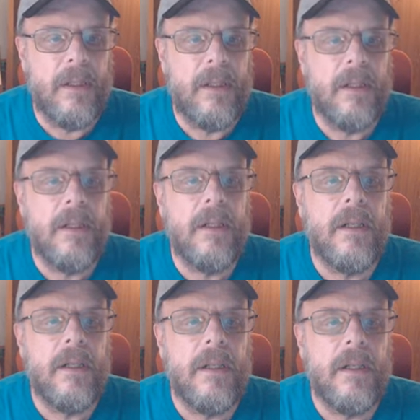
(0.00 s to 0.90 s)

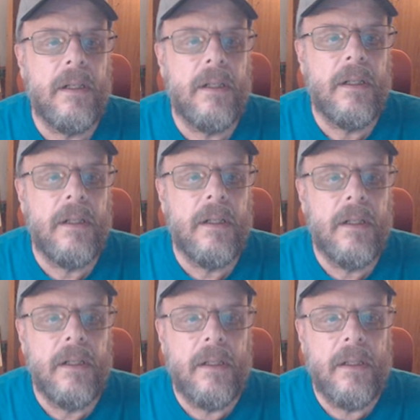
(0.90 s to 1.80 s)

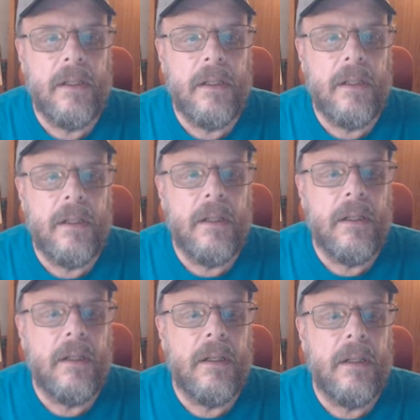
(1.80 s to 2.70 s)
Nobody speaks.